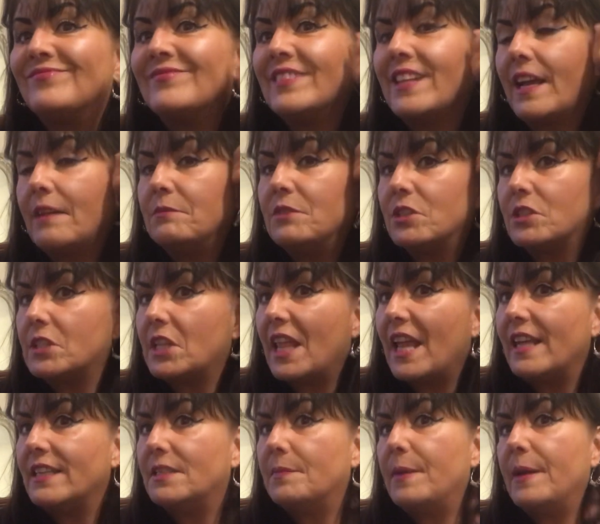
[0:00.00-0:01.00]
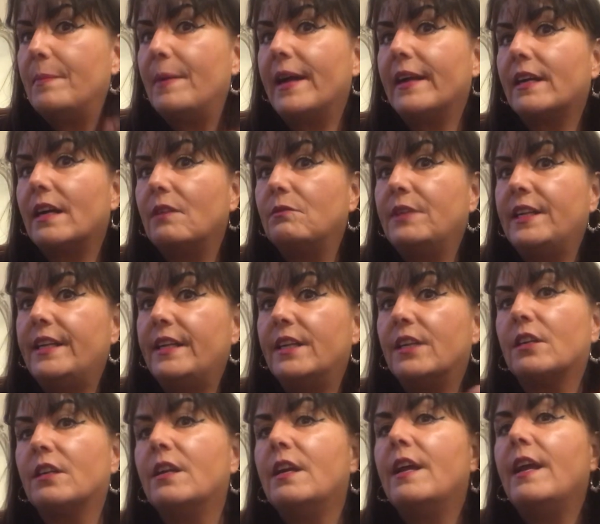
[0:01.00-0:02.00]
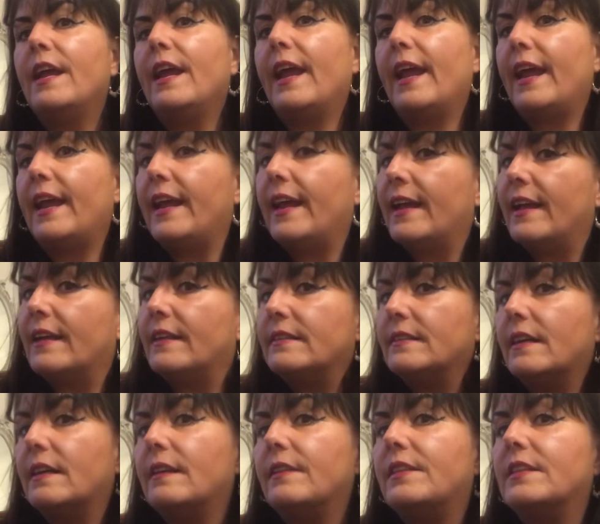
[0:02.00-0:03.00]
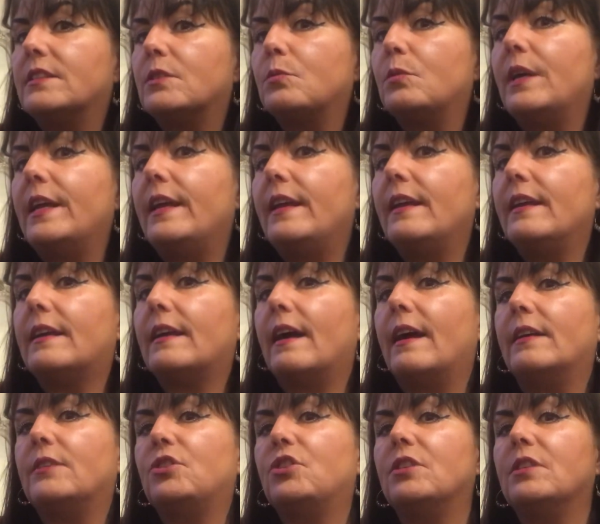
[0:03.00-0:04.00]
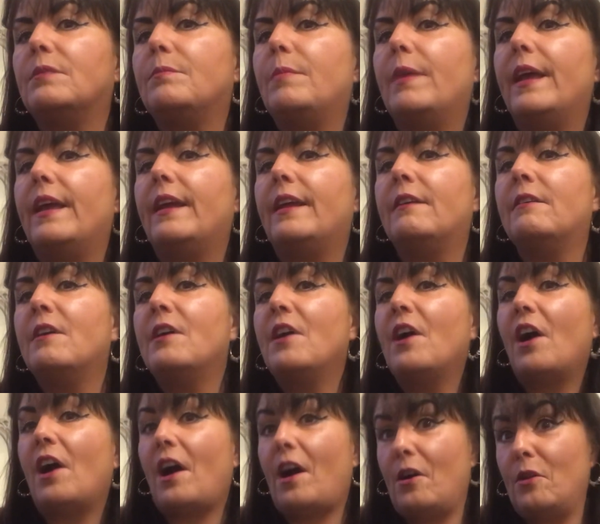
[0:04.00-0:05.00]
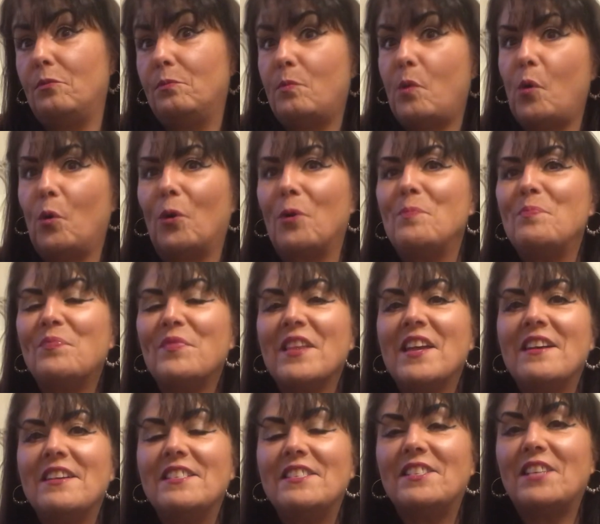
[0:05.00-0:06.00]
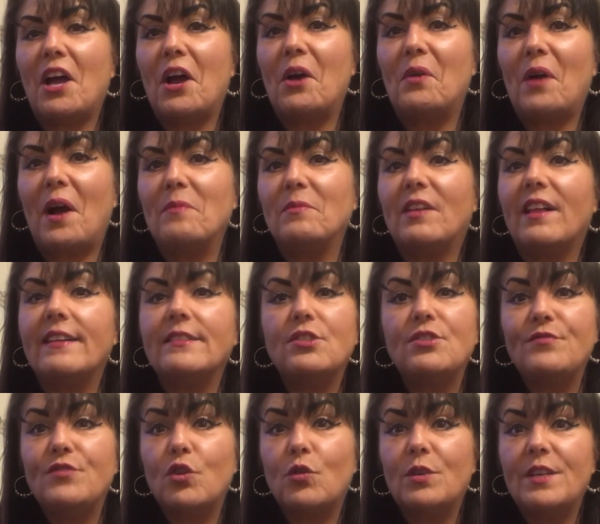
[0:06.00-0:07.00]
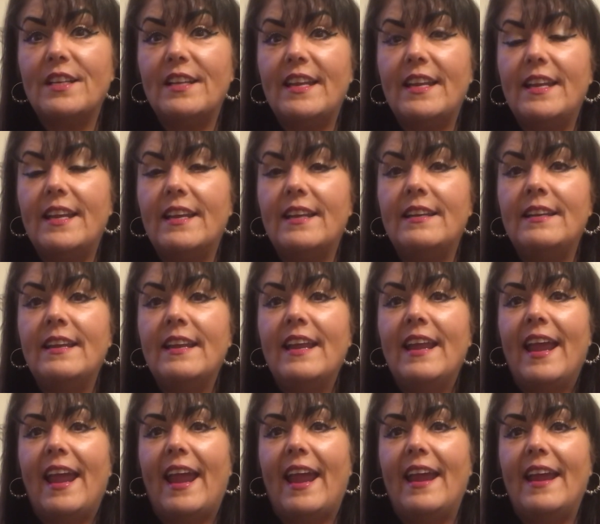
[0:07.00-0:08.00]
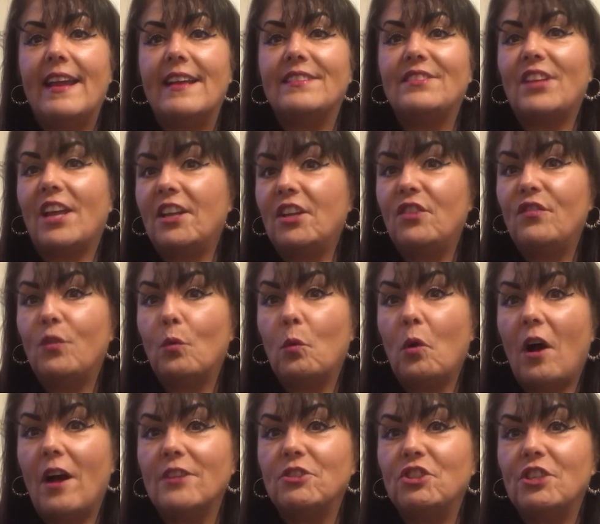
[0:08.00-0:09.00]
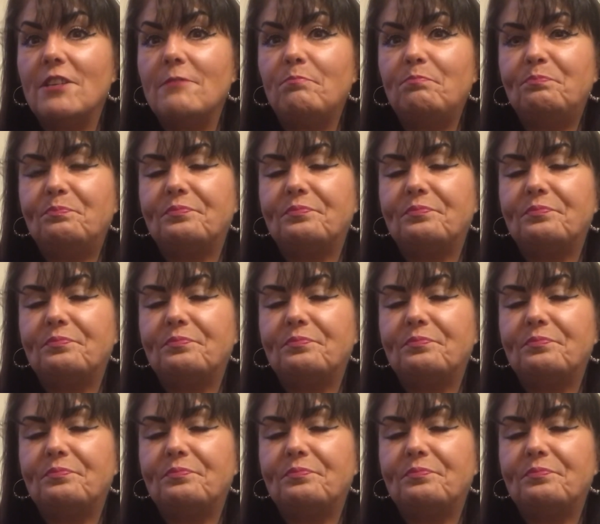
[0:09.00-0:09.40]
I'm just glad to be back on here, and this week I should be on more. So I'm glad you joined in, and thank you for watching.